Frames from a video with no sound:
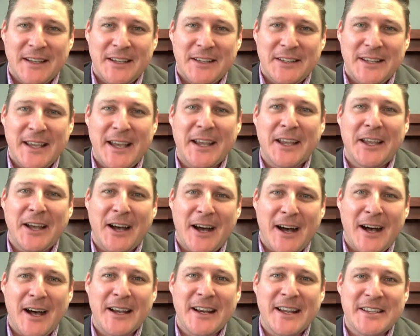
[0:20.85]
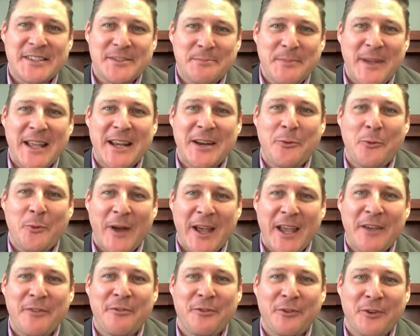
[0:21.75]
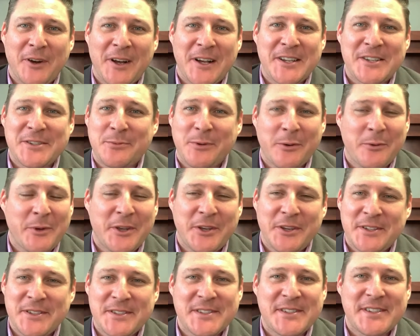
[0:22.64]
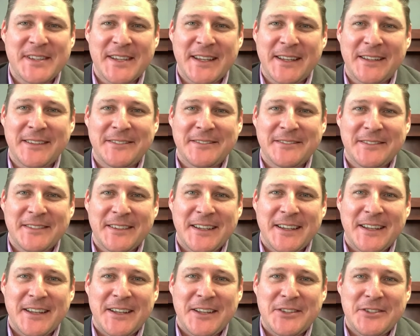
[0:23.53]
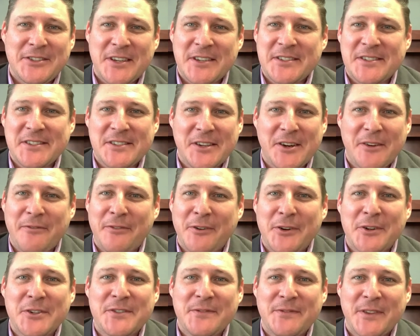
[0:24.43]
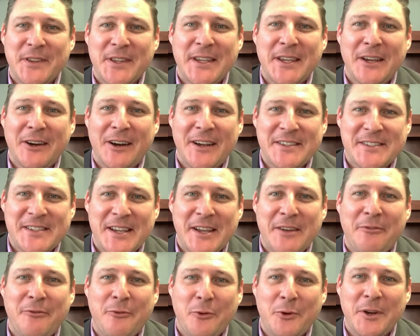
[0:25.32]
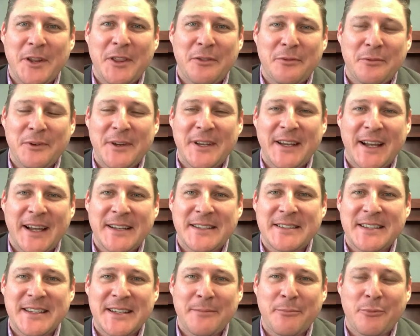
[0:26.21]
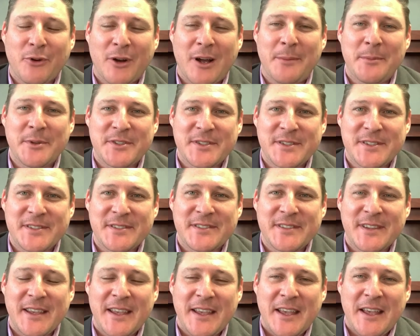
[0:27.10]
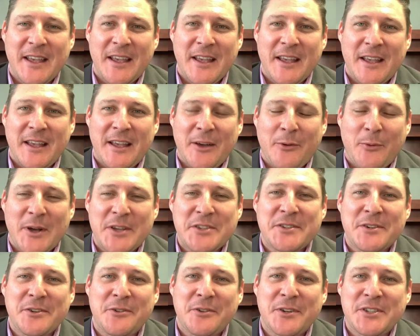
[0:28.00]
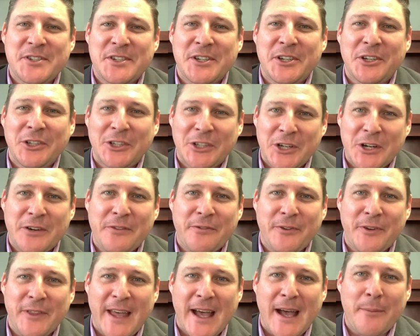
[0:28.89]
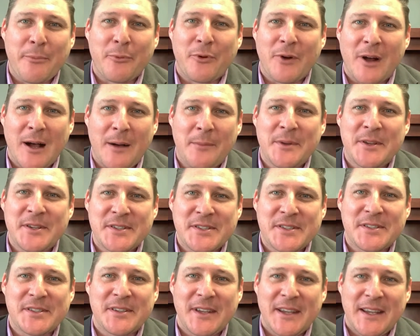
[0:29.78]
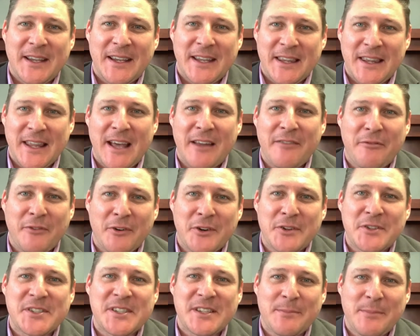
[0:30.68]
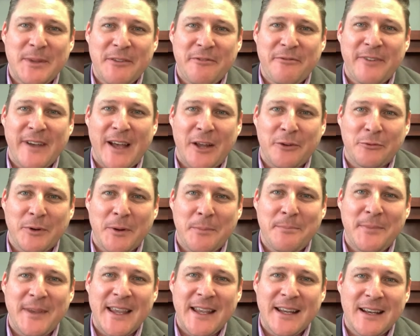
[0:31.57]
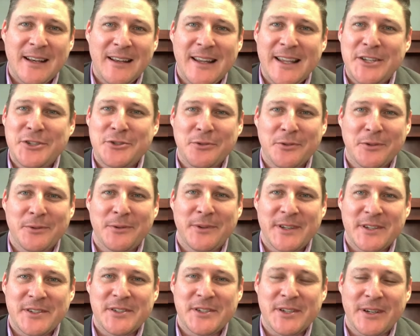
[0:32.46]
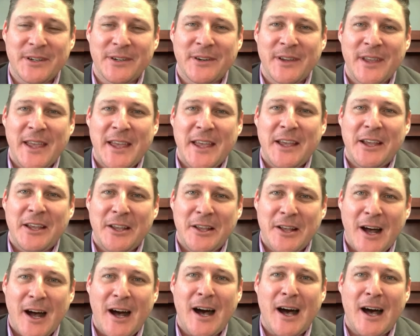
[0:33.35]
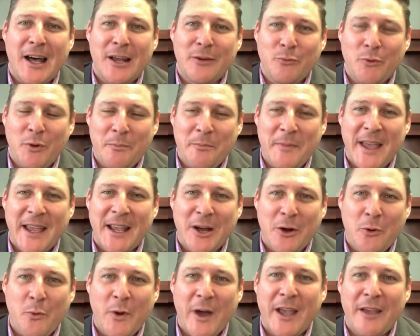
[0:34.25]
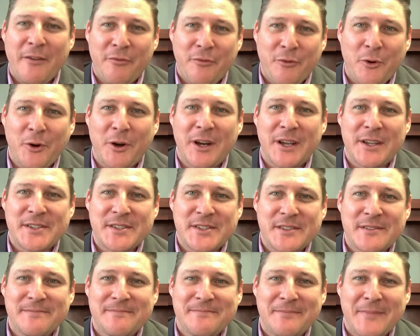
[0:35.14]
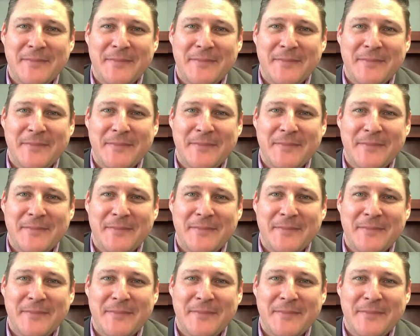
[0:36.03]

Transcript: Yet God has made a way for us where we couldn't see it, just as our verse for the year, Isaiah 43:19, promises. Western Christian, look for that promise in that verse to be found repeatedly true this year. God will make a way for us.